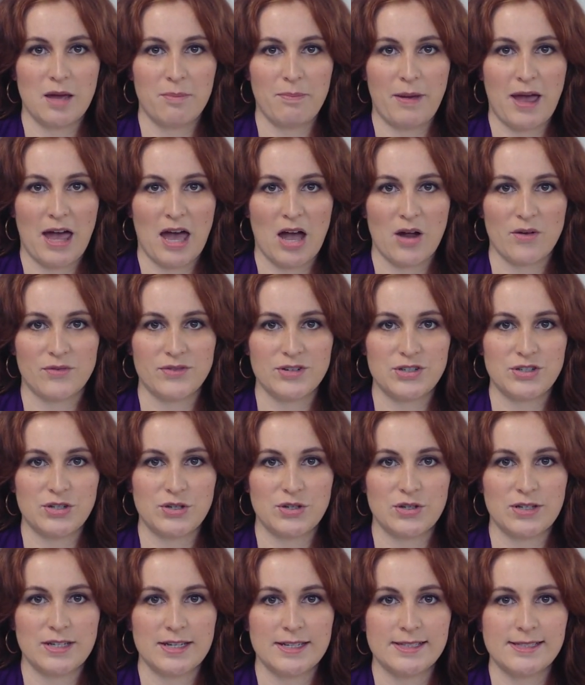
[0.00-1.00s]
a power of
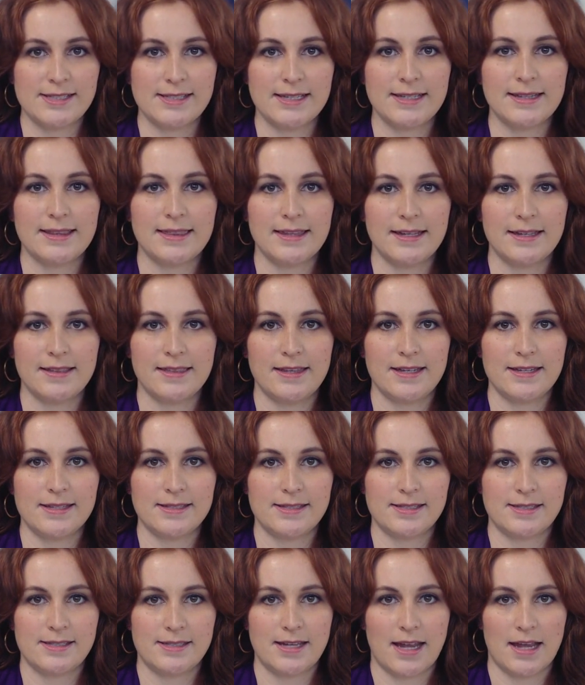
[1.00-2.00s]
attorney, settling the
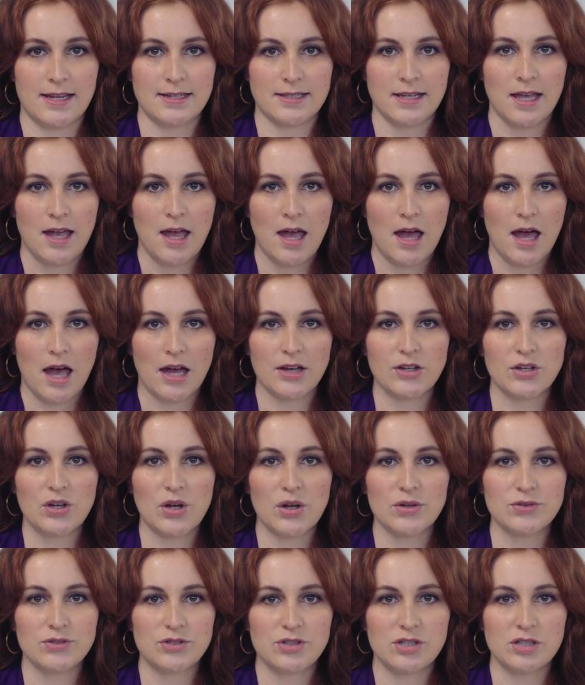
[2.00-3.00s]
estate,
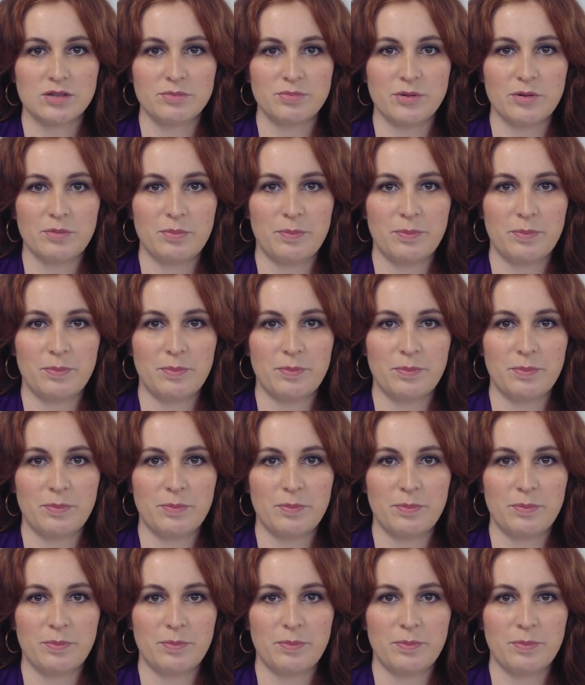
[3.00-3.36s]
unconscionable